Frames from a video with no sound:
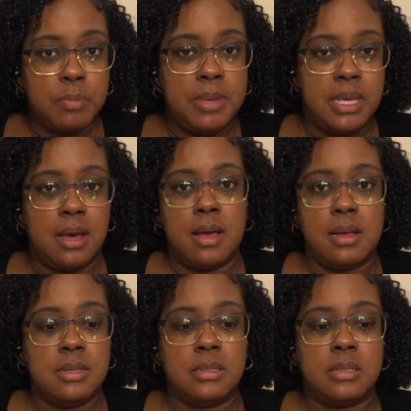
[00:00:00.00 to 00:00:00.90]

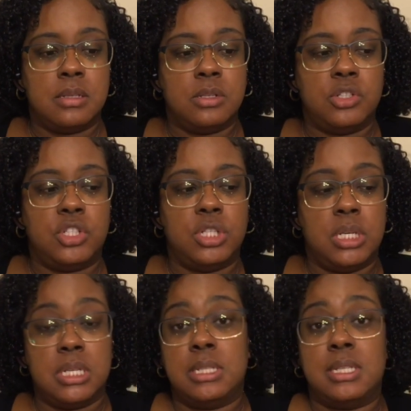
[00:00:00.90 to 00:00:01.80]
because
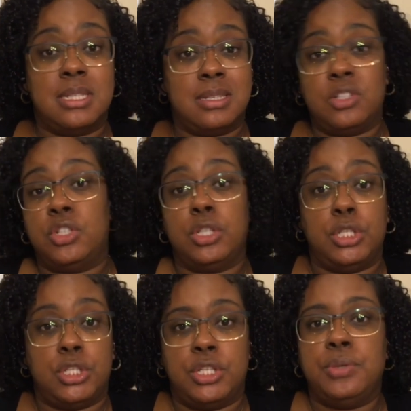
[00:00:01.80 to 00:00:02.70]
she is
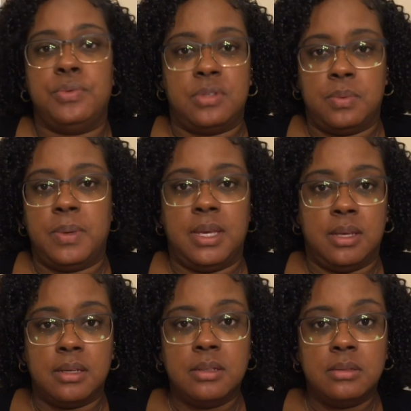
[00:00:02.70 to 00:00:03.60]
essentially too sweet.